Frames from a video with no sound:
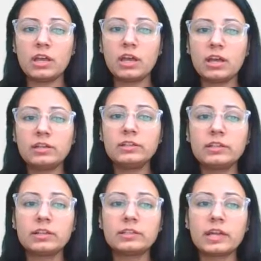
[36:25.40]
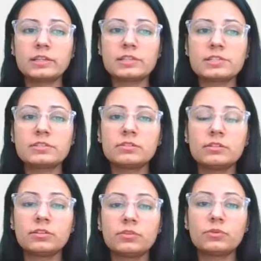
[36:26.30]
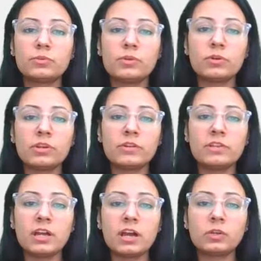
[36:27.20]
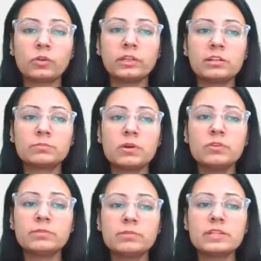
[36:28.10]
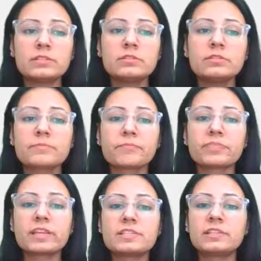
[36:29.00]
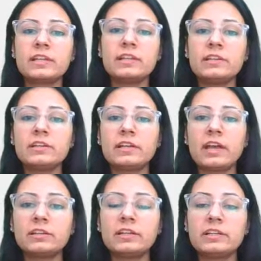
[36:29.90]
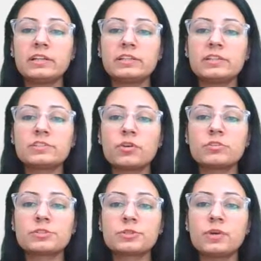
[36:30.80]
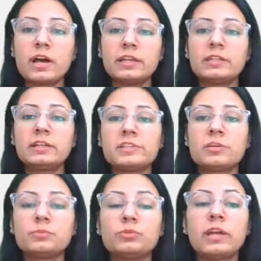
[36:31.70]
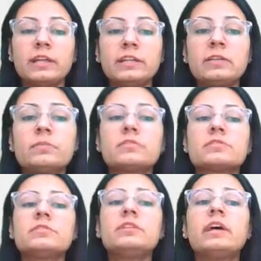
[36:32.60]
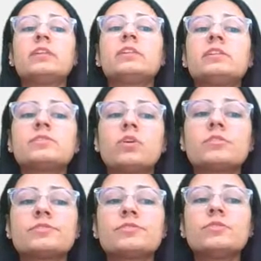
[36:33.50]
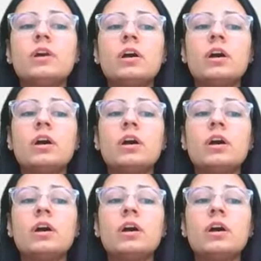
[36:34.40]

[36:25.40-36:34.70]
and that is the rubeola we are talking about. Measles secondary attack rate here is also high, that is up to 90%. And there is also